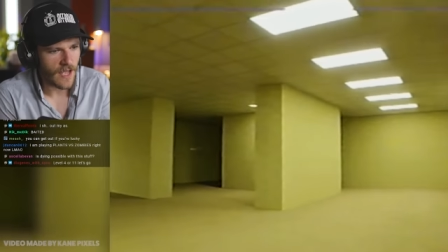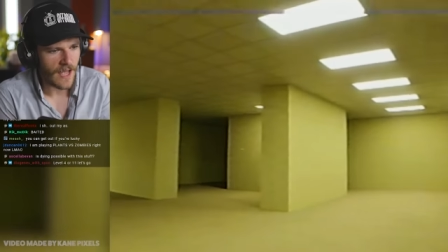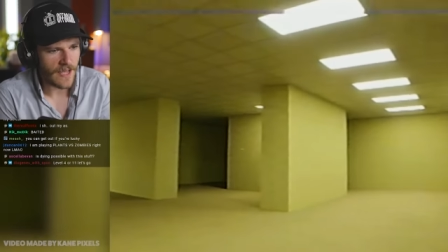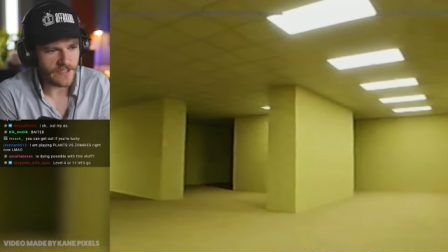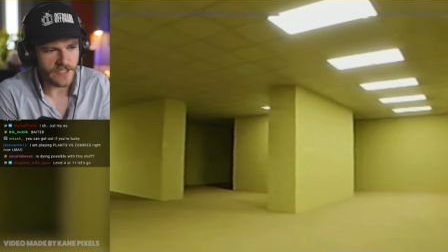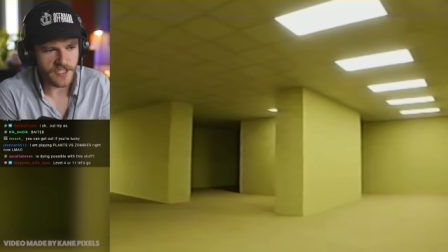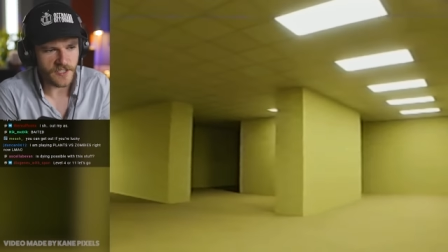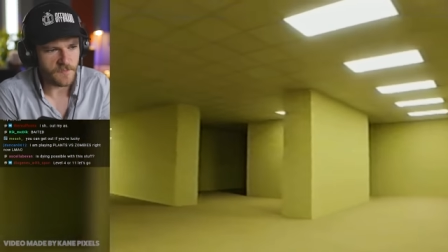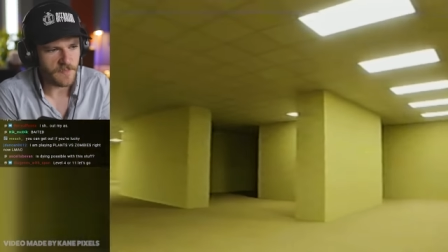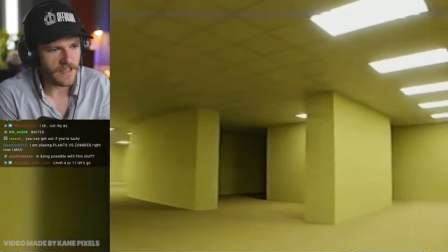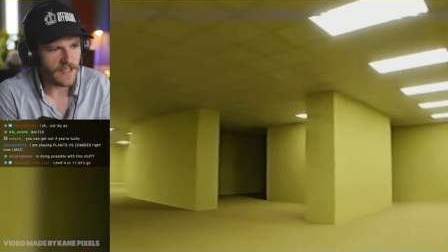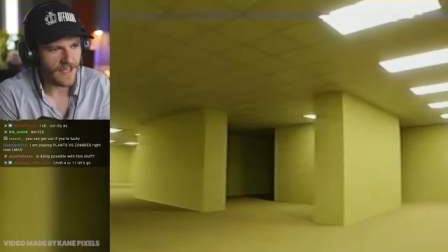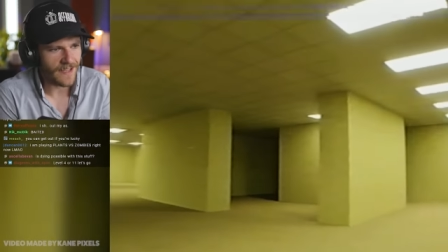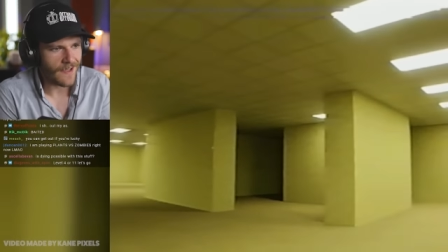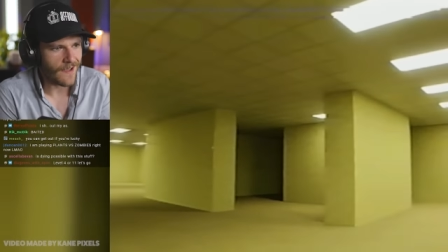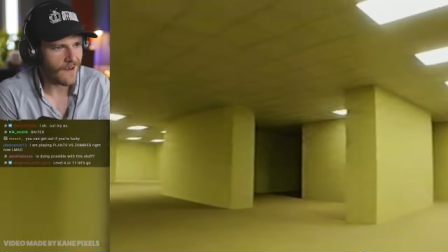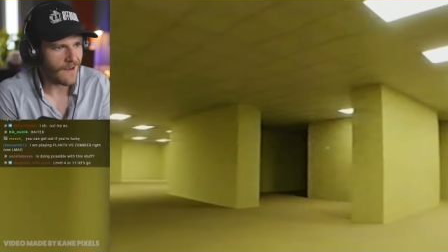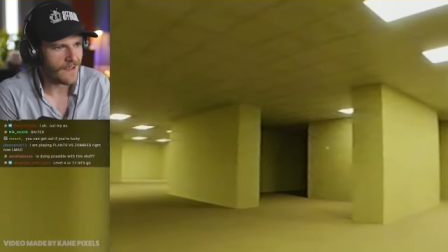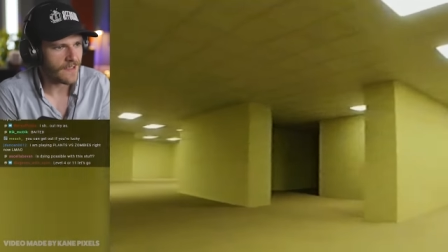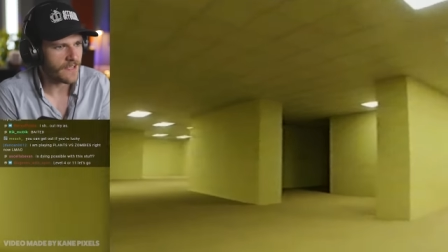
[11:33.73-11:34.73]
I'd just be
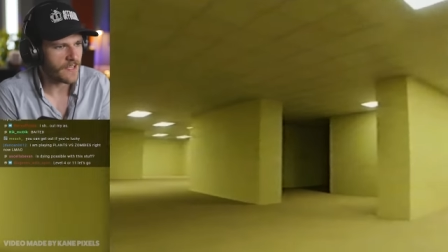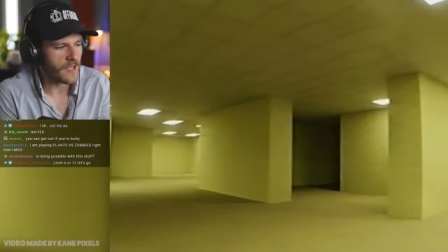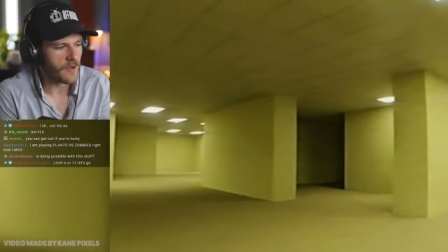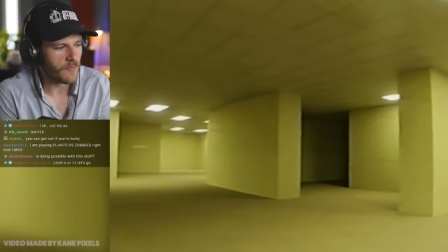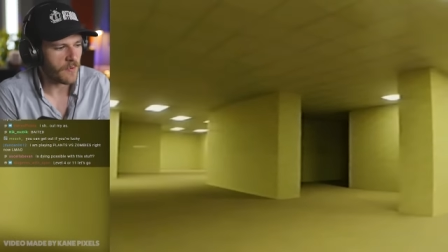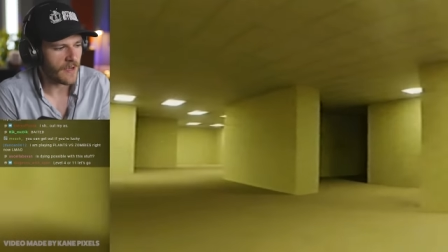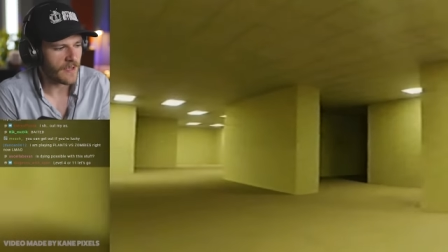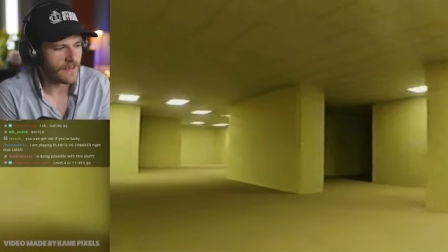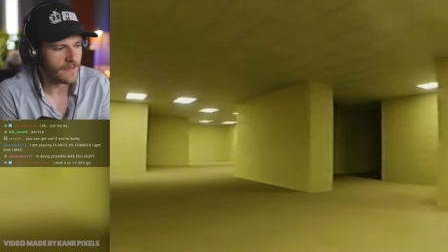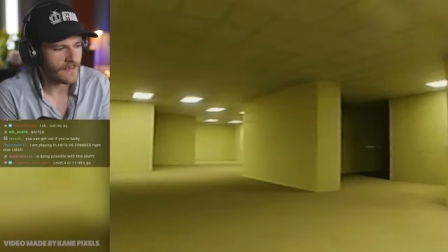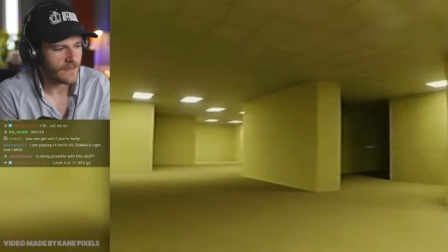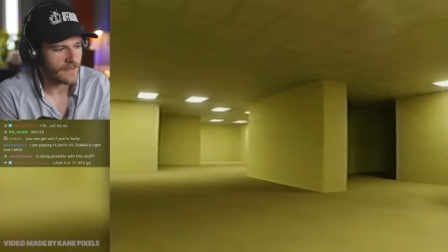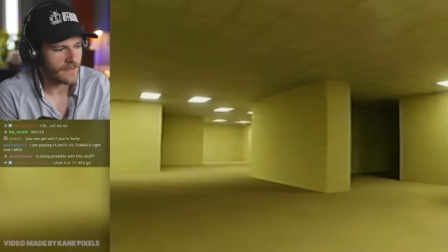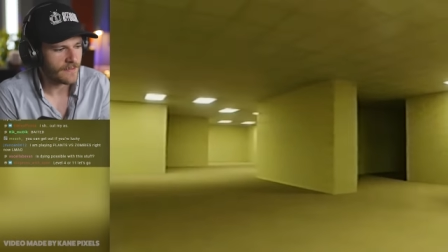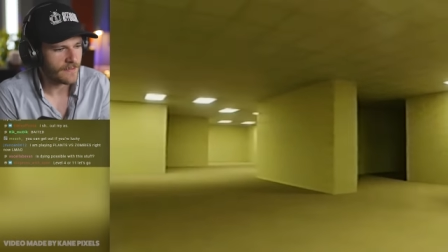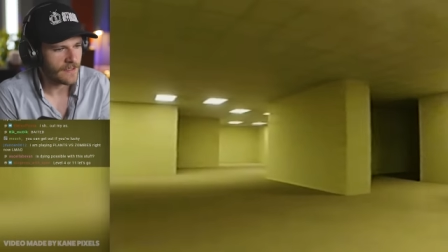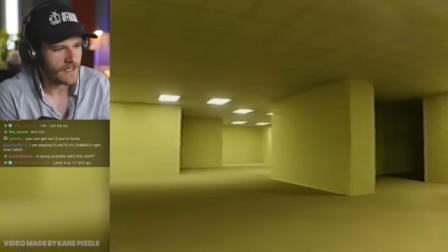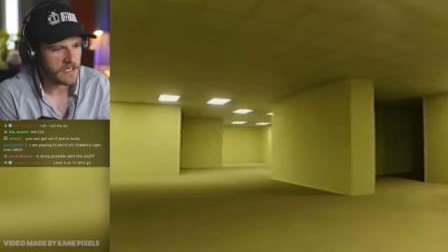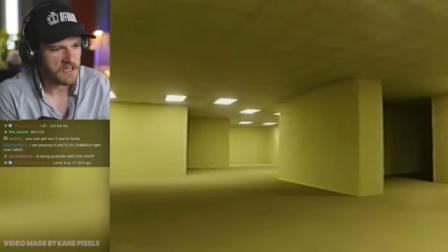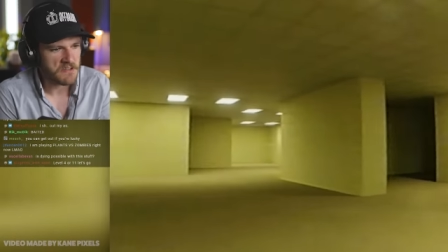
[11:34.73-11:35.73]
like, all right, you know what?
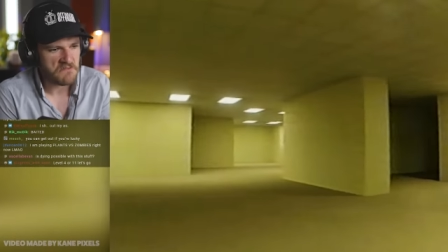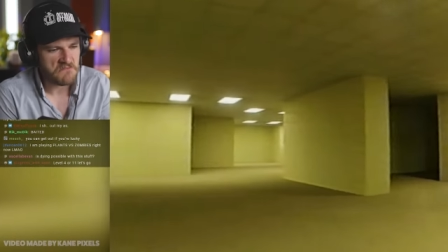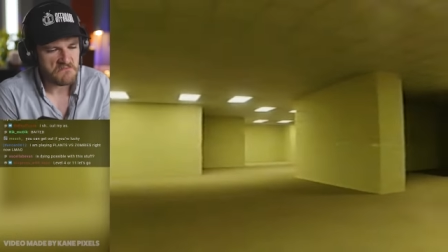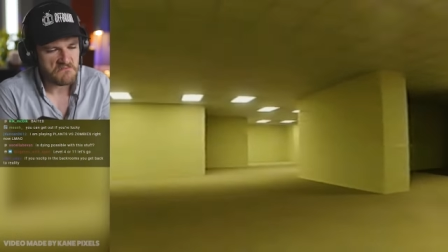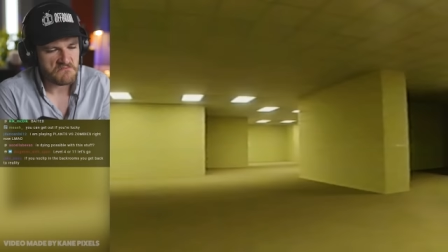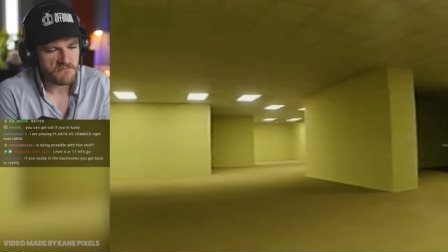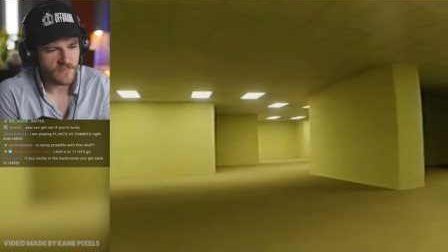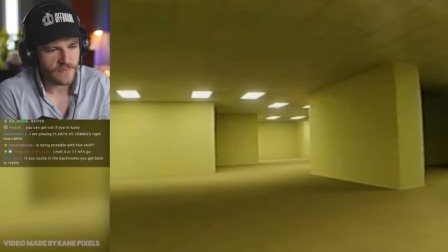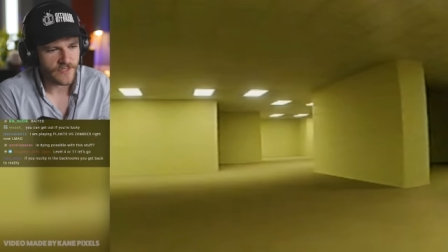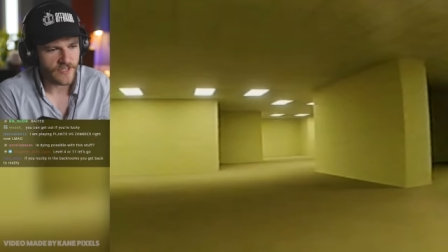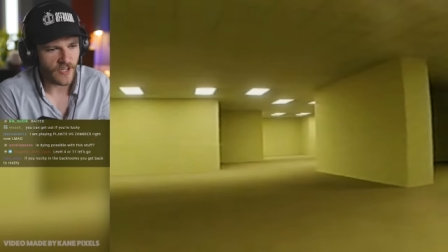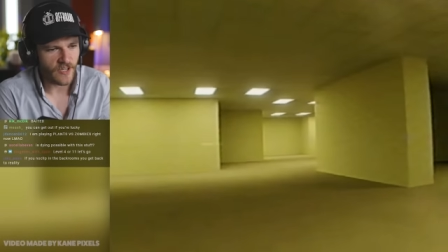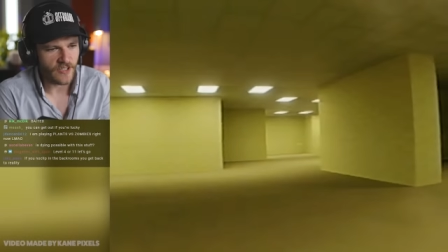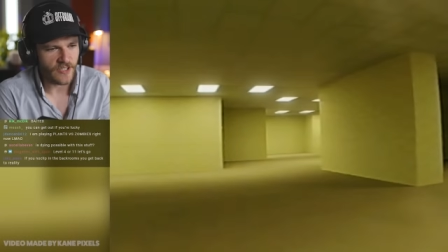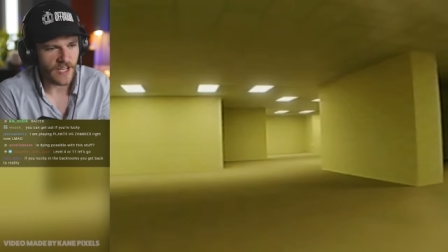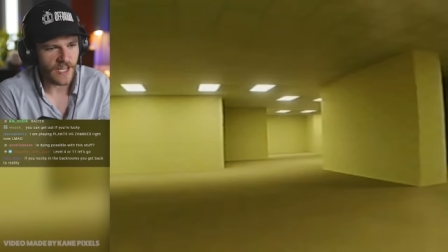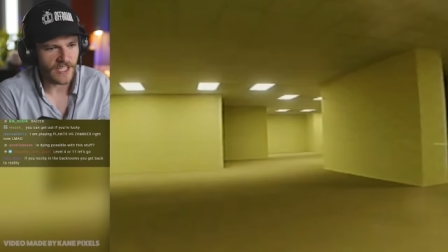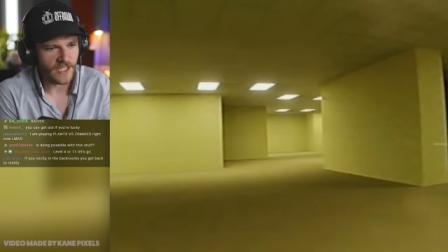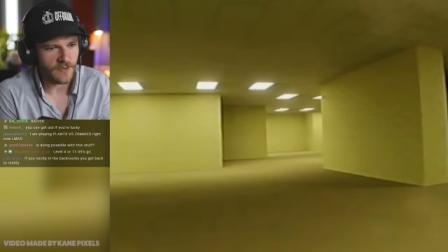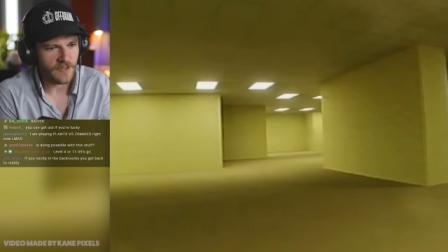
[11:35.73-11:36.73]
It's all
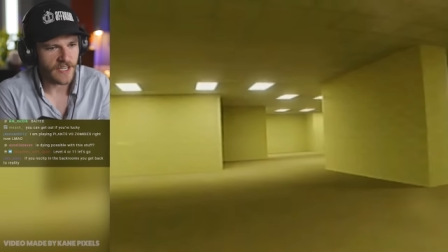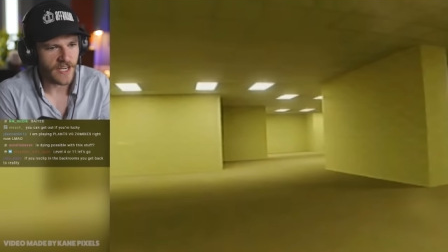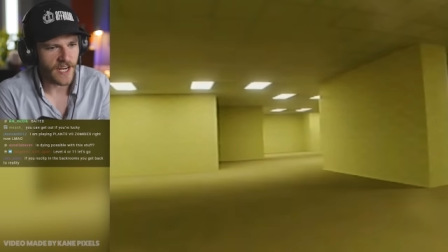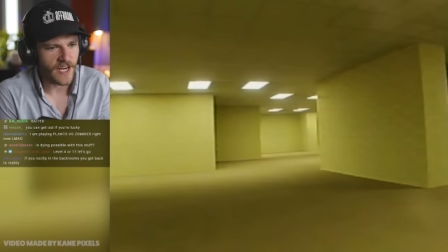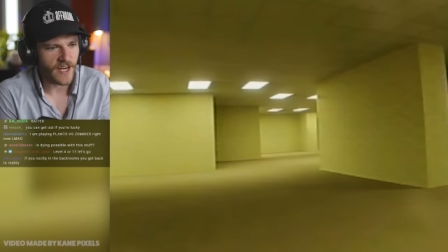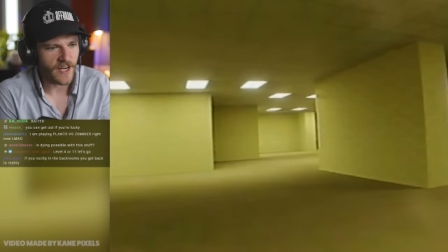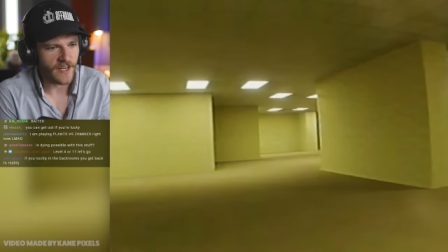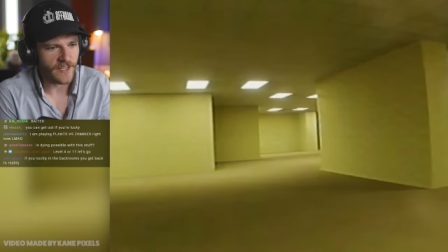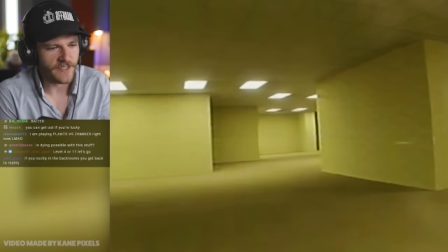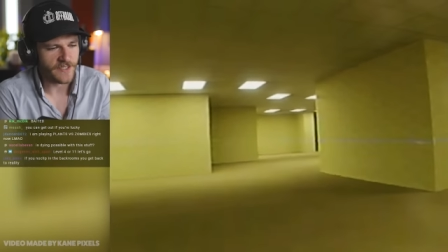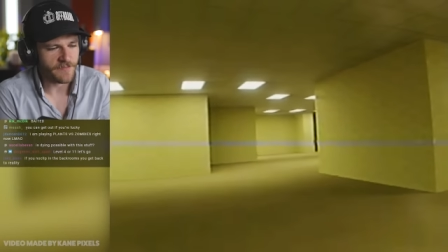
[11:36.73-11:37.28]
yellow in here.